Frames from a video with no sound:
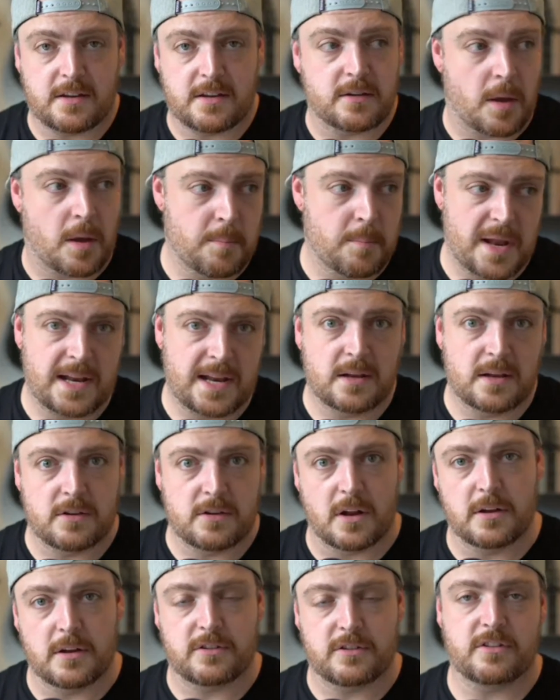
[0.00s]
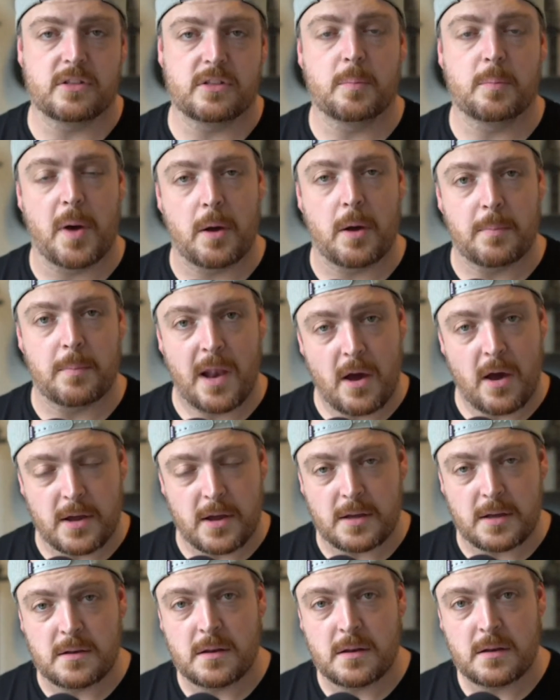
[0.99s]
$1 million to the bottom
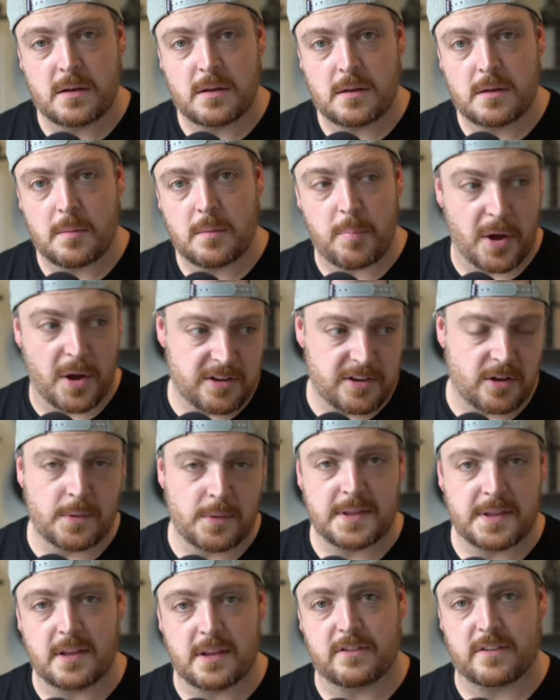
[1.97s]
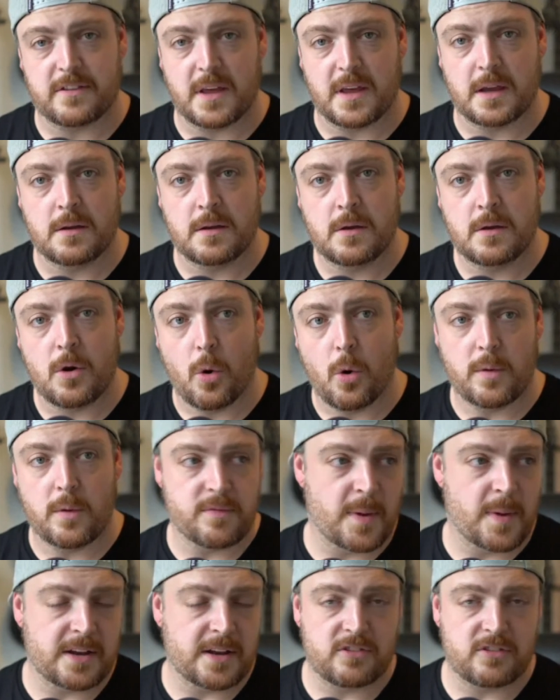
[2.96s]
line by doing this thing, or we've
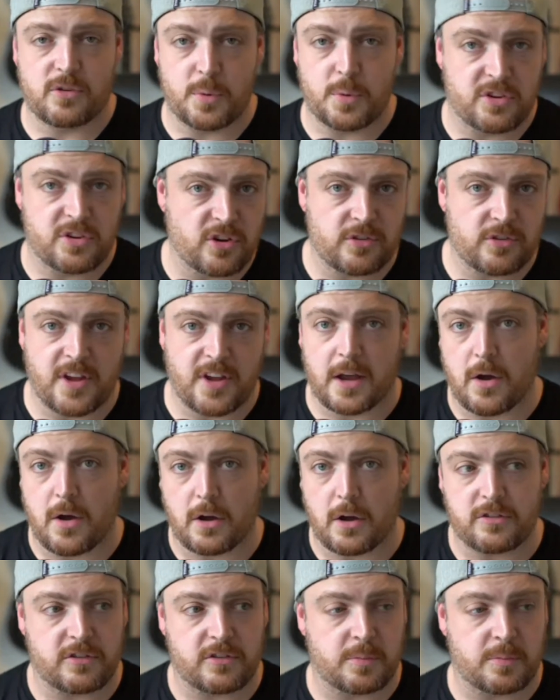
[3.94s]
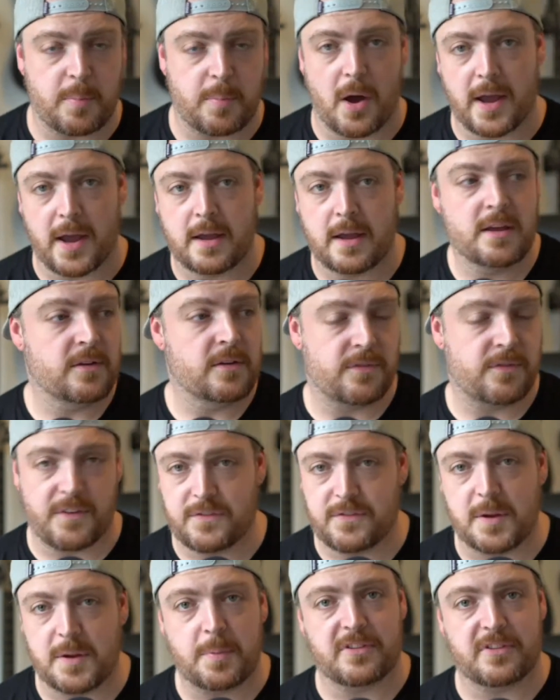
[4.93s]
managed to reduce our costs by
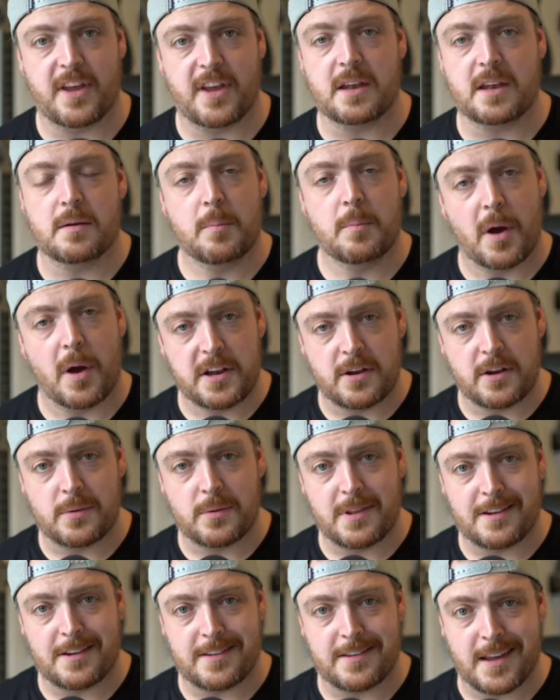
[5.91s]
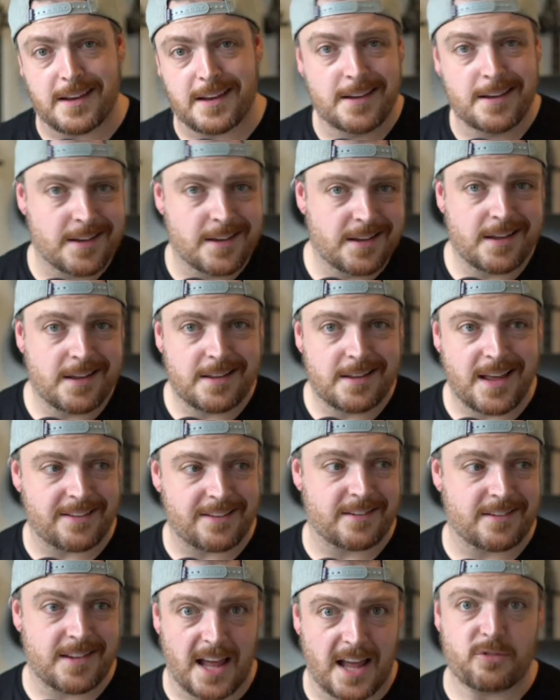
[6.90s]
50% by doing this thing.
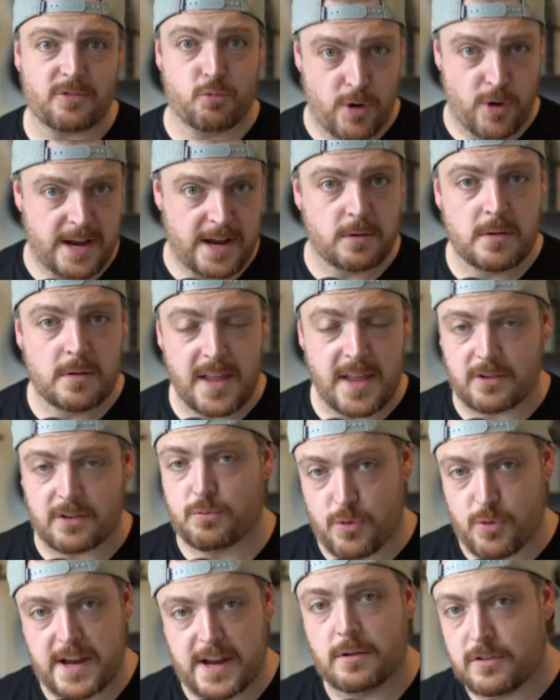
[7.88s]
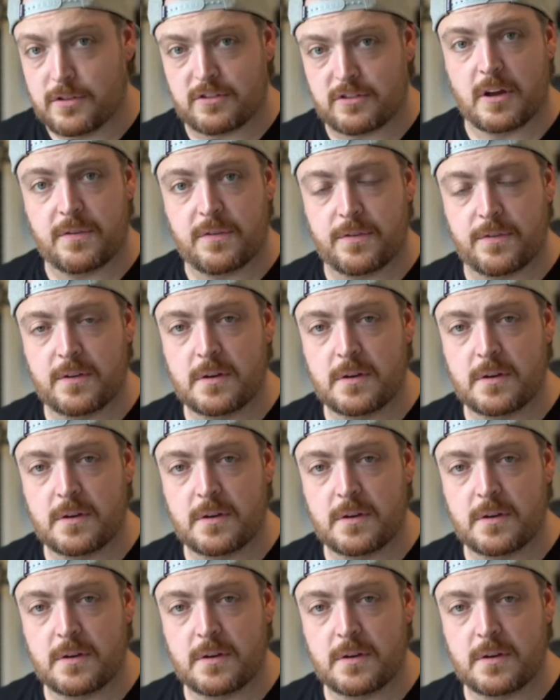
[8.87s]
That's real. That's real stuff.